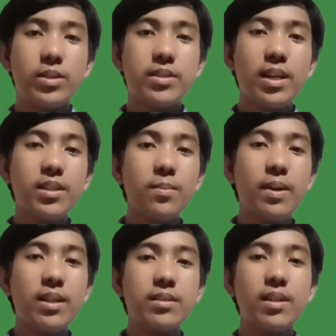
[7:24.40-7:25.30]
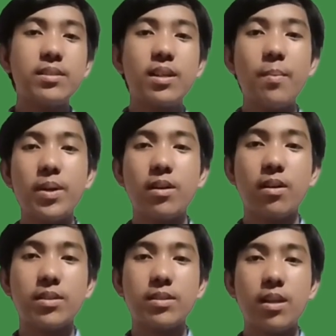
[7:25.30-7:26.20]
with sediment and
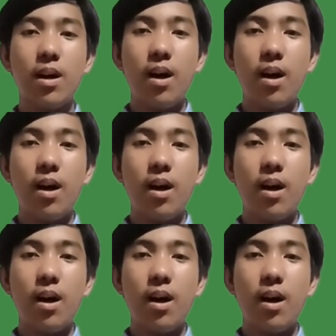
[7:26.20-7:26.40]
chemicals,